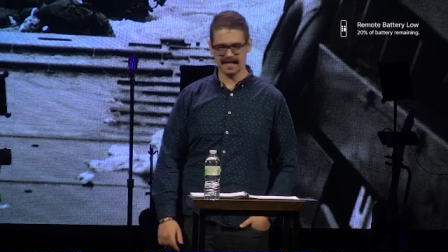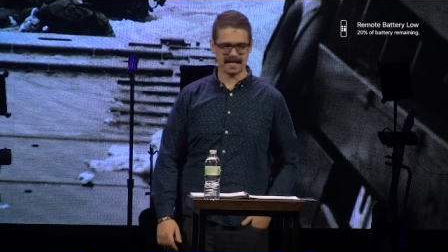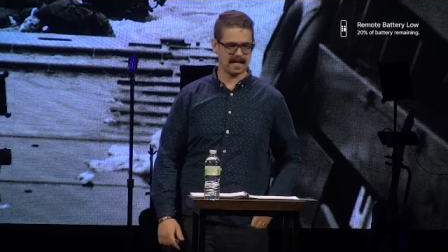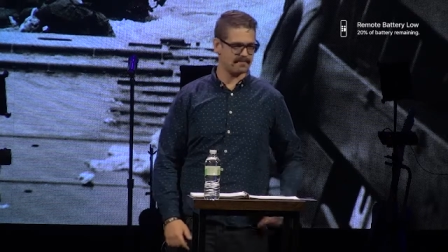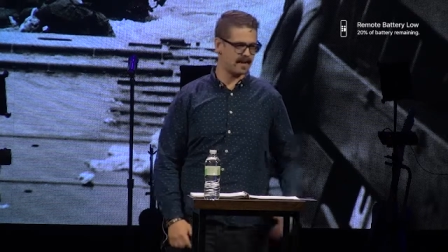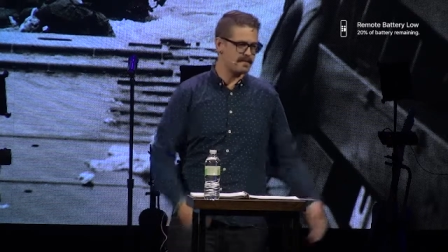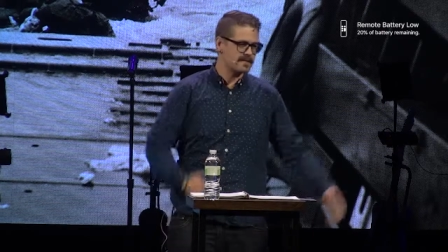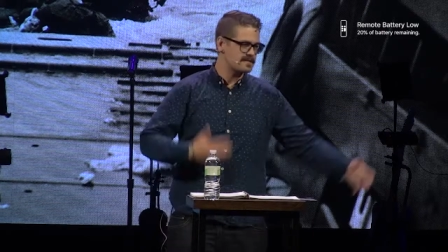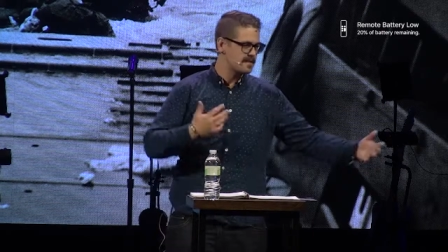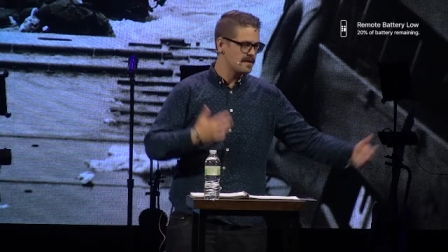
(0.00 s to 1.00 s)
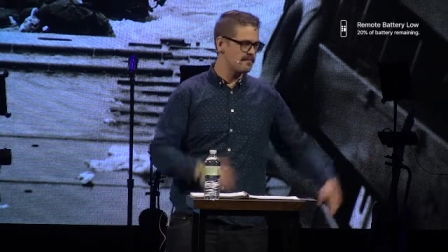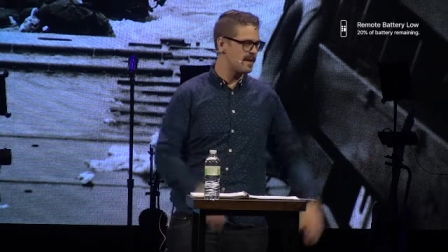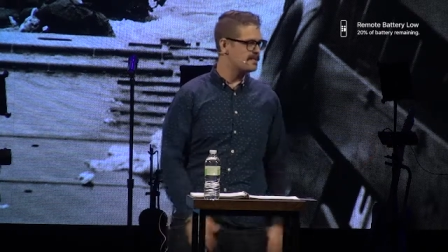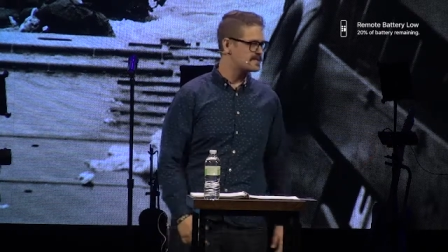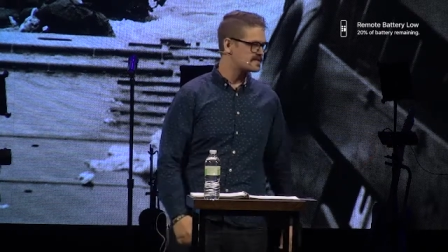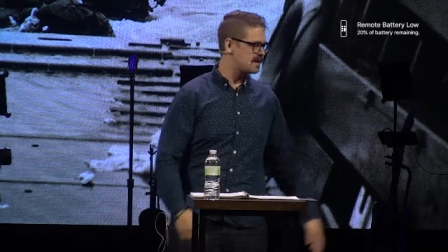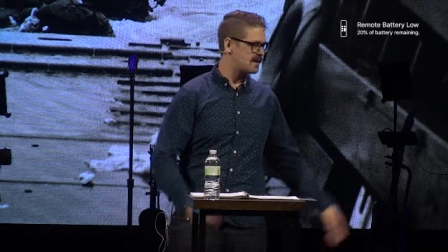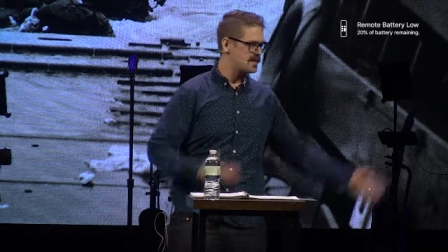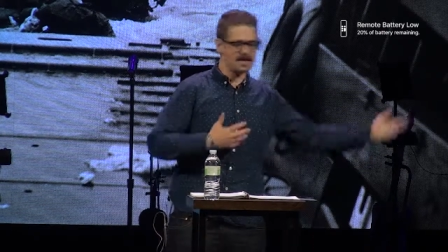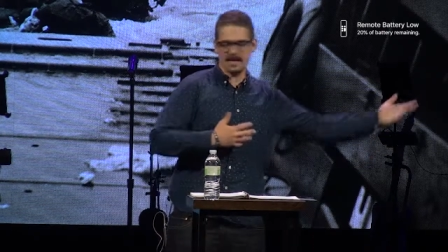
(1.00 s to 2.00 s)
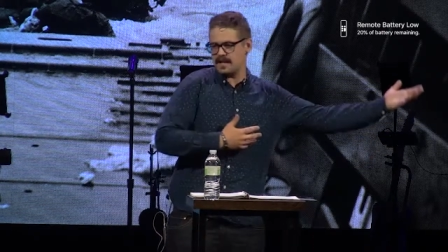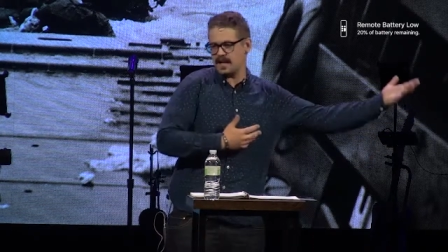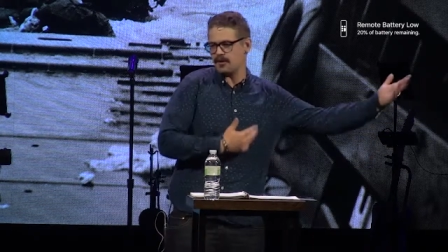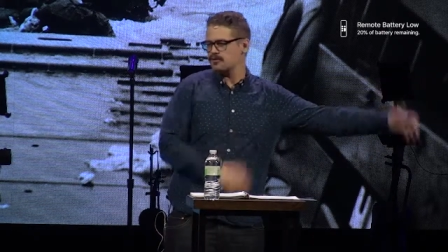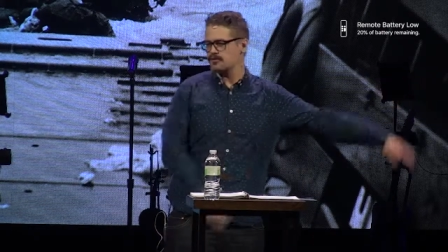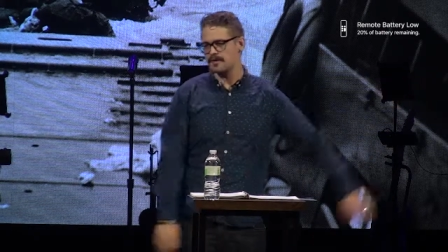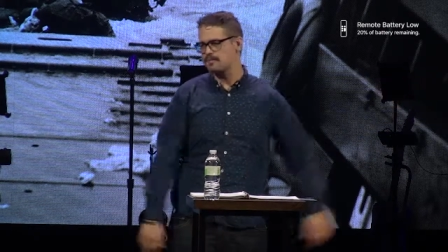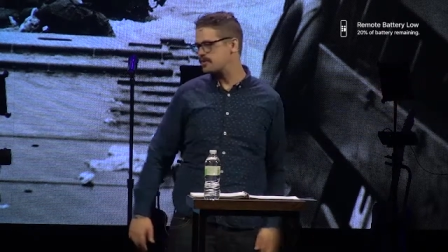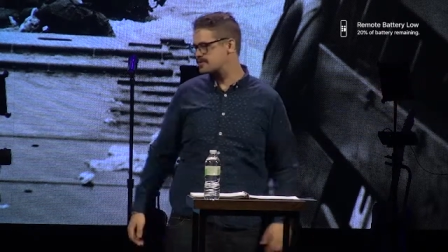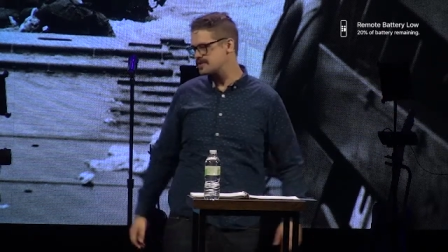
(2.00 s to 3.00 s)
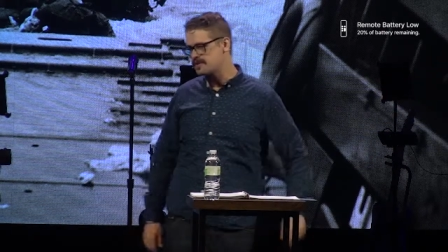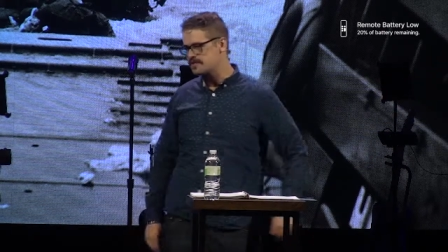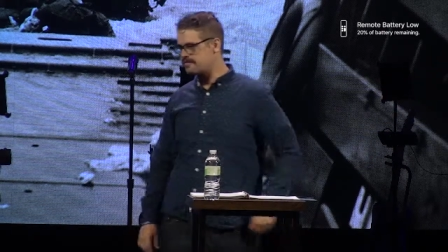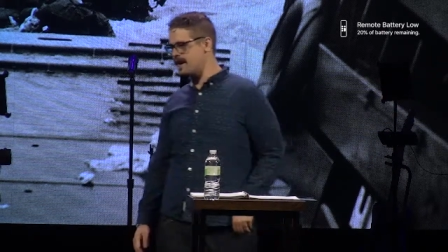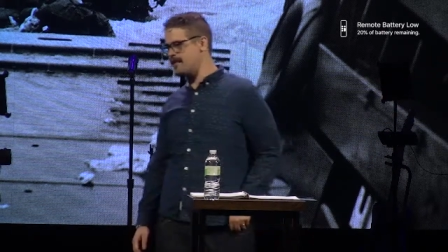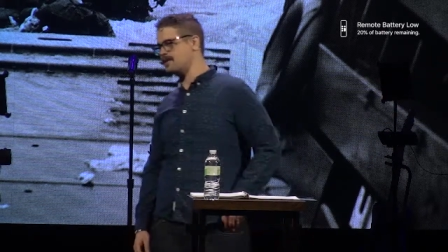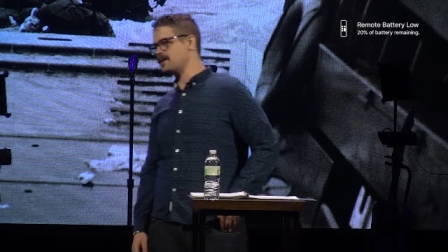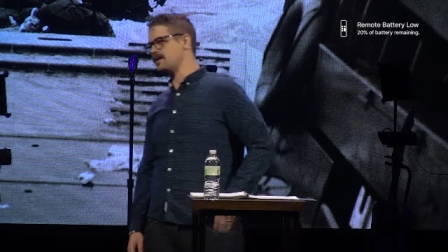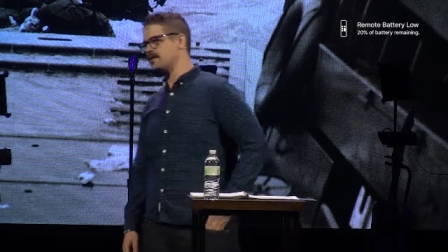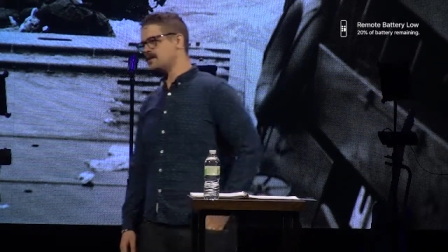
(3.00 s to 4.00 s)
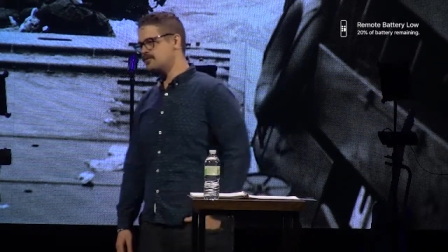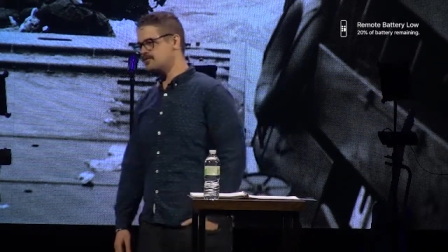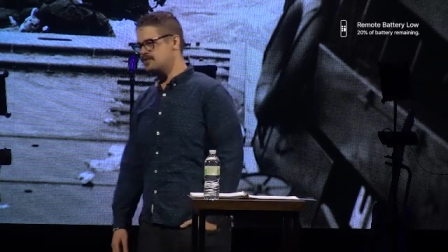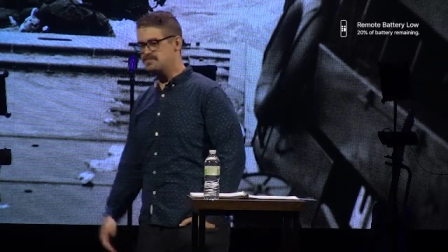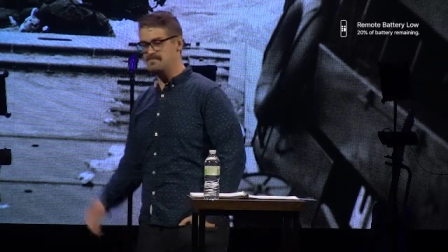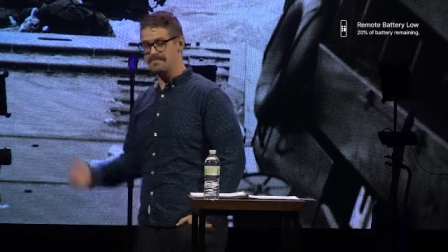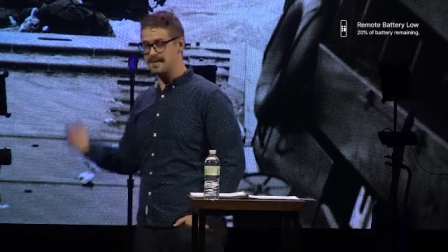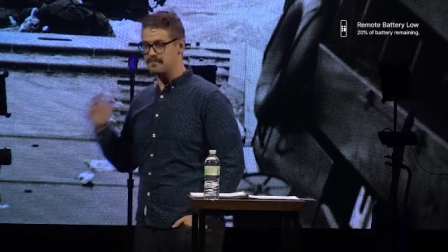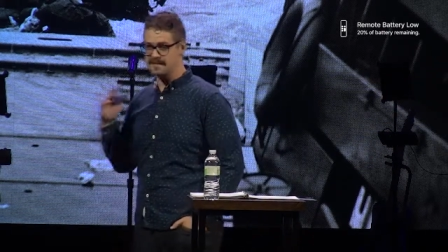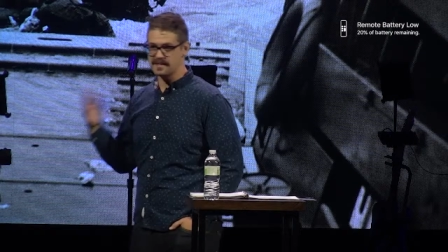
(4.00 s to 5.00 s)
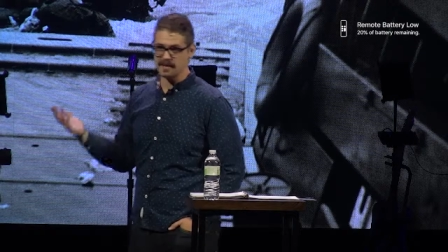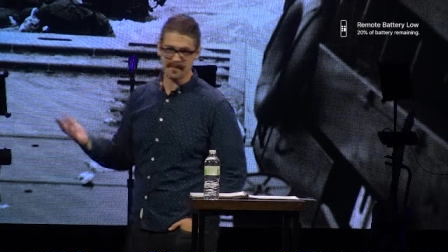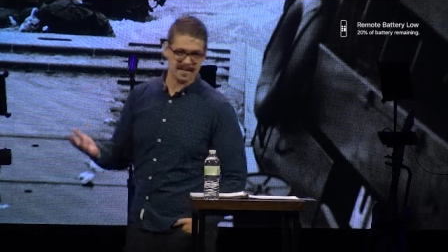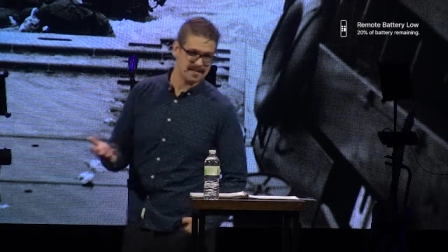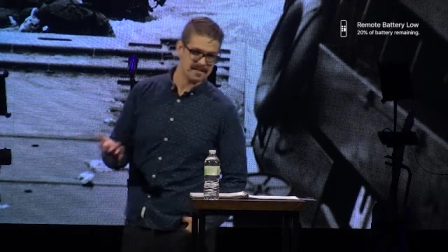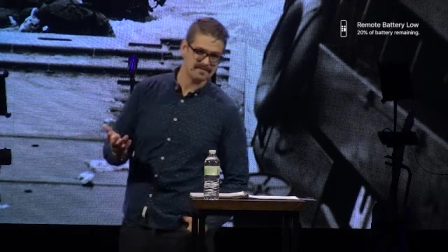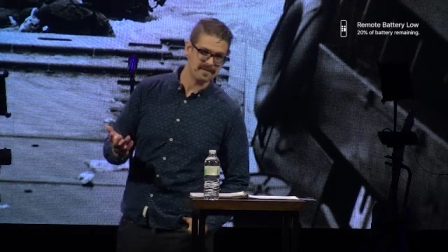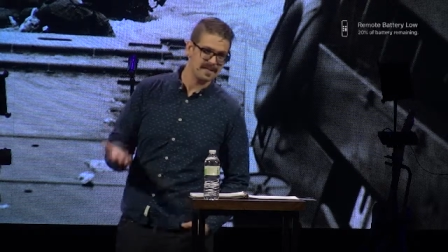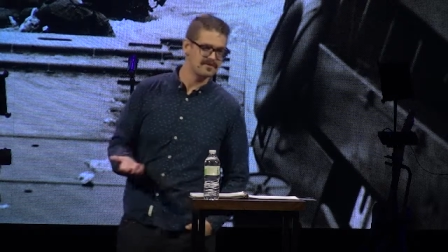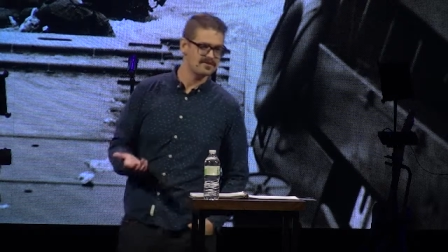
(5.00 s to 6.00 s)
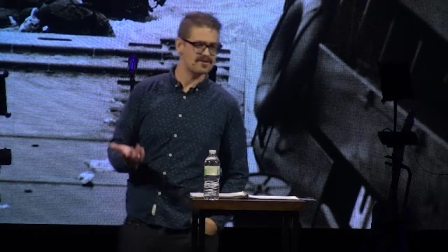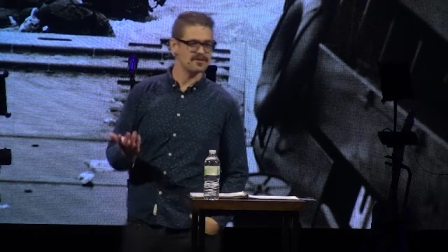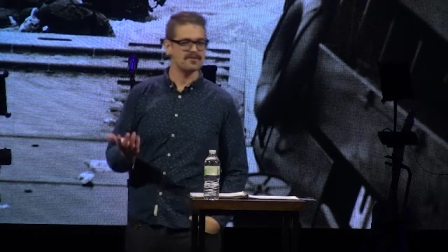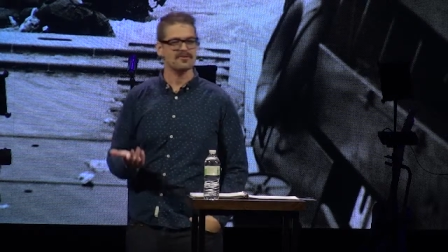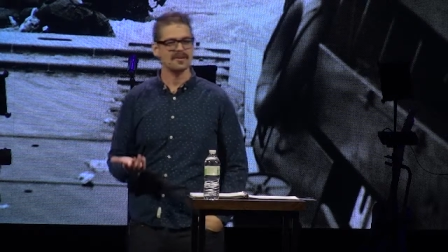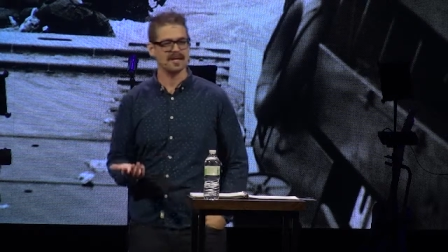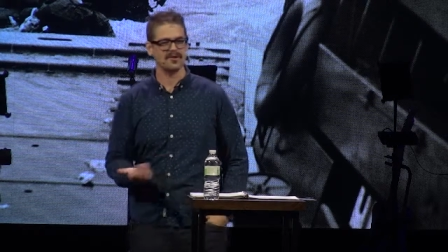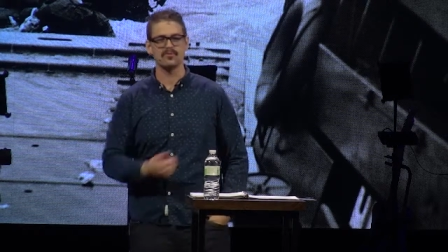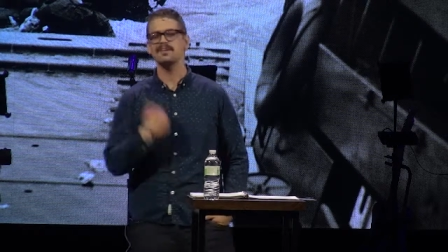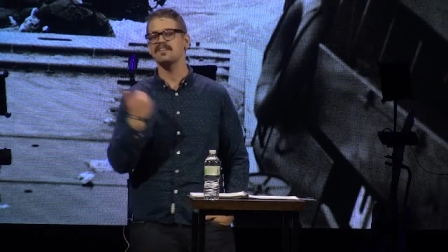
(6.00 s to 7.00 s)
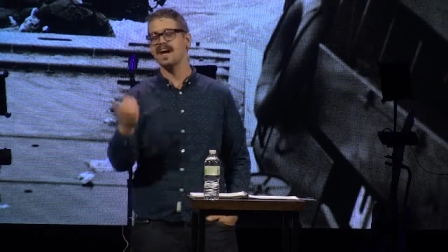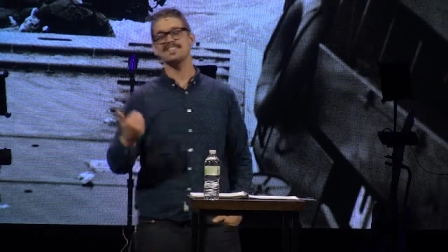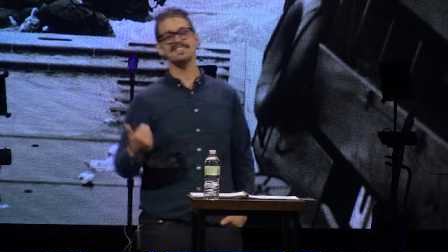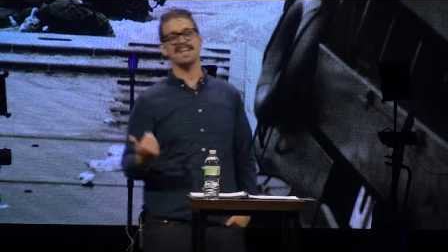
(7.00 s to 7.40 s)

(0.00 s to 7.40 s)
And again, maybe it's an elderly person in your family who just become an inconvenience to you, and you realize